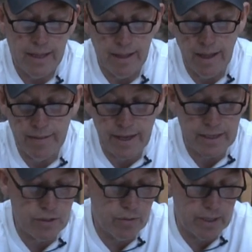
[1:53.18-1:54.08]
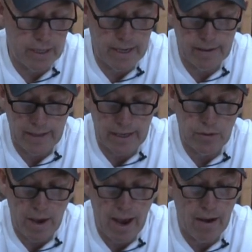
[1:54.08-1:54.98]
that
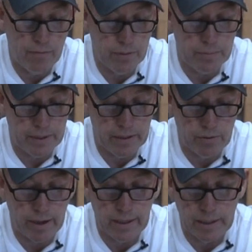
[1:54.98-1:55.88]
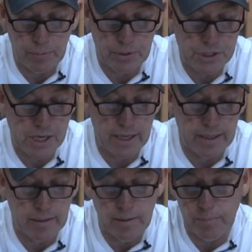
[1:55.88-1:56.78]
you have would be greatly
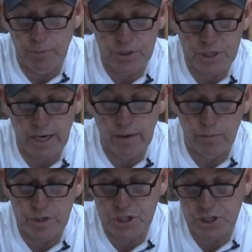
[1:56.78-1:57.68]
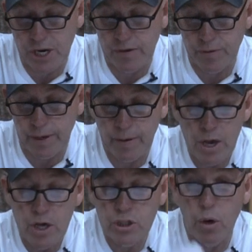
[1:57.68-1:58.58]
appreciated. Appreciate it, Rich Gentry.
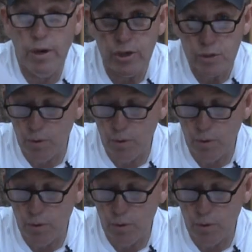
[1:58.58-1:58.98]
So here's